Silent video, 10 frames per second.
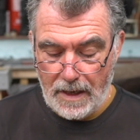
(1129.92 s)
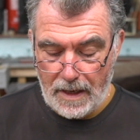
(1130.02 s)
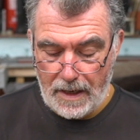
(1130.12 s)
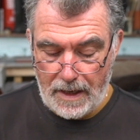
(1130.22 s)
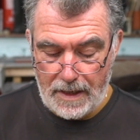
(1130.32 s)

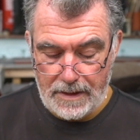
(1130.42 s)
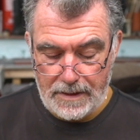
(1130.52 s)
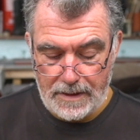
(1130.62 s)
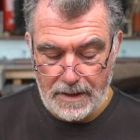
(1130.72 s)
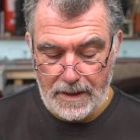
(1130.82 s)

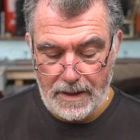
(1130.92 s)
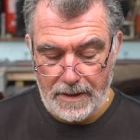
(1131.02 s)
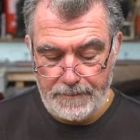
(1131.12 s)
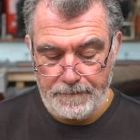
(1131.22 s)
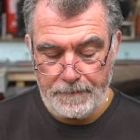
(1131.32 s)
And
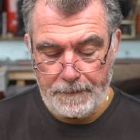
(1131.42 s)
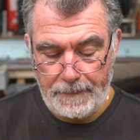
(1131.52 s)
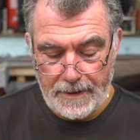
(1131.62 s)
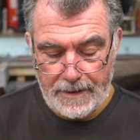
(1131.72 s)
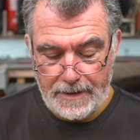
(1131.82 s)

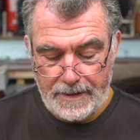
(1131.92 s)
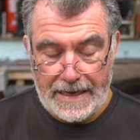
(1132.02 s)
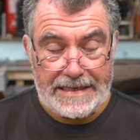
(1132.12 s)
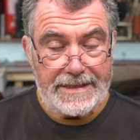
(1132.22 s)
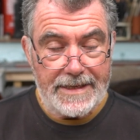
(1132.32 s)

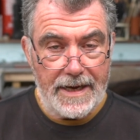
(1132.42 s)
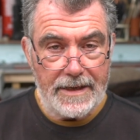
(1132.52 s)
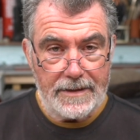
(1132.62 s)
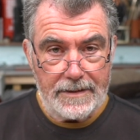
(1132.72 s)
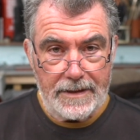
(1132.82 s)
that
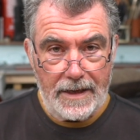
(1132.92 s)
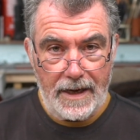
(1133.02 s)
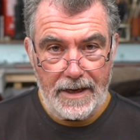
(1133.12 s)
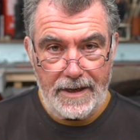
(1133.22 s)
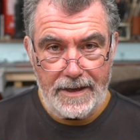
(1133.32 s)
said,
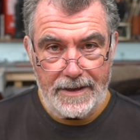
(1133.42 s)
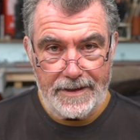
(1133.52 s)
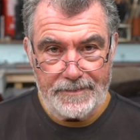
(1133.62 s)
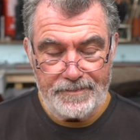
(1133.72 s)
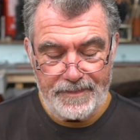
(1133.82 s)

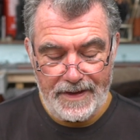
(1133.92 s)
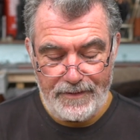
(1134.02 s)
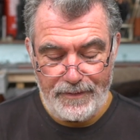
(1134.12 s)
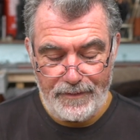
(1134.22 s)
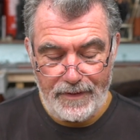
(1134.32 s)

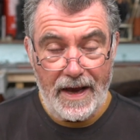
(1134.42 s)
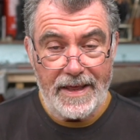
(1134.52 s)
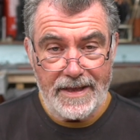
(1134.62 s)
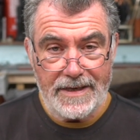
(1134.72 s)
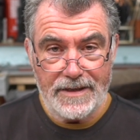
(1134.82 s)
if you've
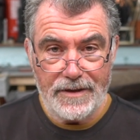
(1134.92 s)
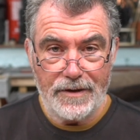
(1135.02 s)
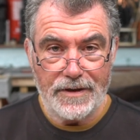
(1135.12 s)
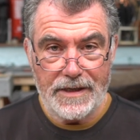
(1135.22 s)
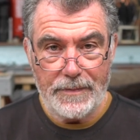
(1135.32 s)
liked this and you
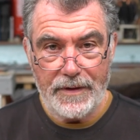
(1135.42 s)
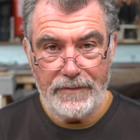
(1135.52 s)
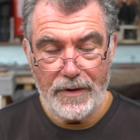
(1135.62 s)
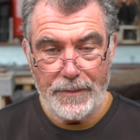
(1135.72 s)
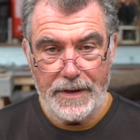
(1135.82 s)
got something
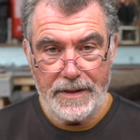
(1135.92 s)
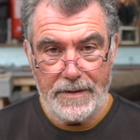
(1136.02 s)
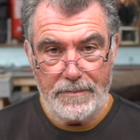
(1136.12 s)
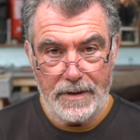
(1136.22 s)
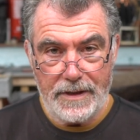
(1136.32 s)
from it,
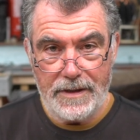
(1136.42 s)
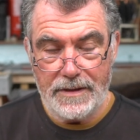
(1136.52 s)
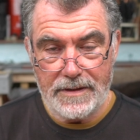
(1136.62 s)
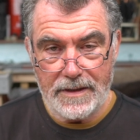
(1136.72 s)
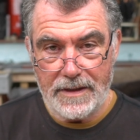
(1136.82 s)
then
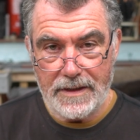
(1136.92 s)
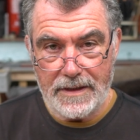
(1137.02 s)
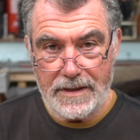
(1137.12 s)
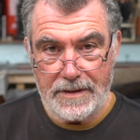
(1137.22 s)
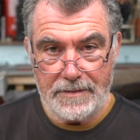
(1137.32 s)
please
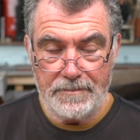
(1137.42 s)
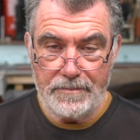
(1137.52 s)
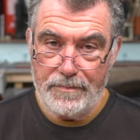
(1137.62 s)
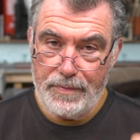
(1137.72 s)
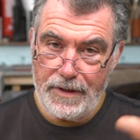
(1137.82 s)

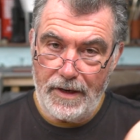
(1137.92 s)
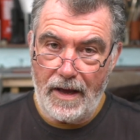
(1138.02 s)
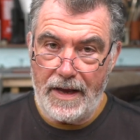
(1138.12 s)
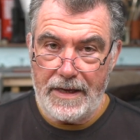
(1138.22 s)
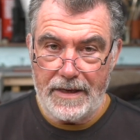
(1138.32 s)
put a
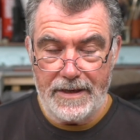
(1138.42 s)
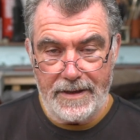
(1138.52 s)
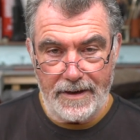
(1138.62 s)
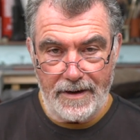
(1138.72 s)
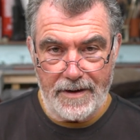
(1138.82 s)
like in
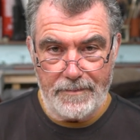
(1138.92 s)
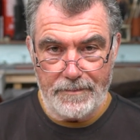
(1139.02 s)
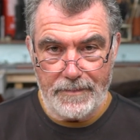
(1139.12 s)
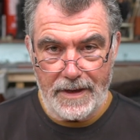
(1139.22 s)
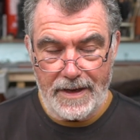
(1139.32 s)
the like
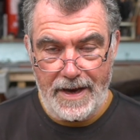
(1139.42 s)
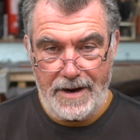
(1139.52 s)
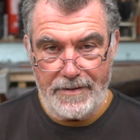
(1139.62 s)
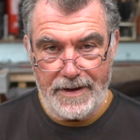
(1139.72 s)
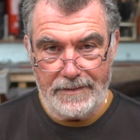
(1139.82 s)

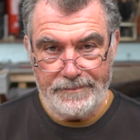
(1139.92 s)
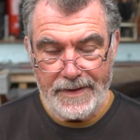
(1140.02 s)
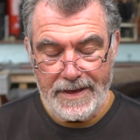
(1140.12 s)
area.